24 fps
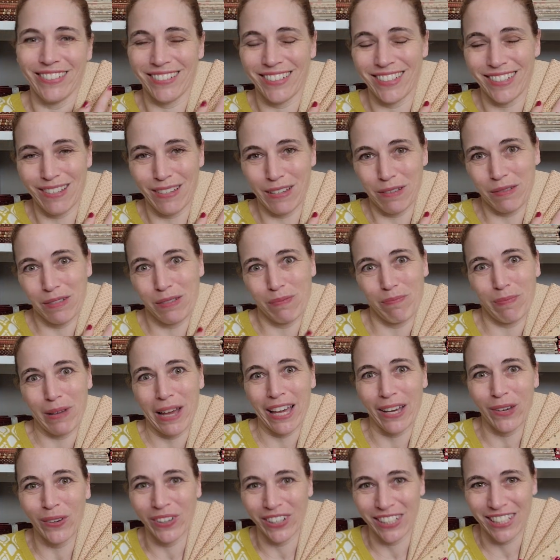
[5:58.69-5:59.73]
to
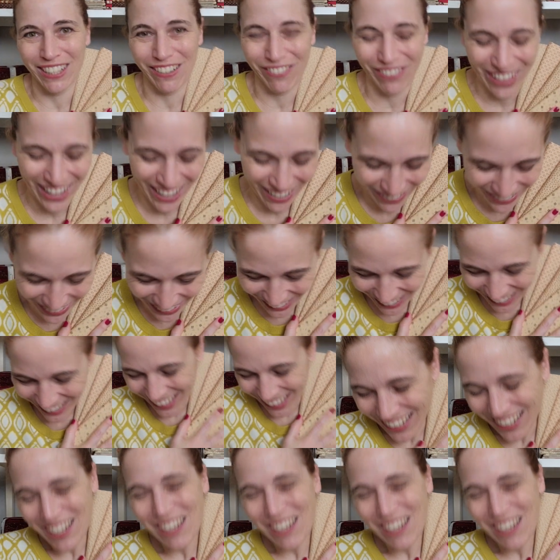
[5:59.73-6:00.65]
buy quilting fabric.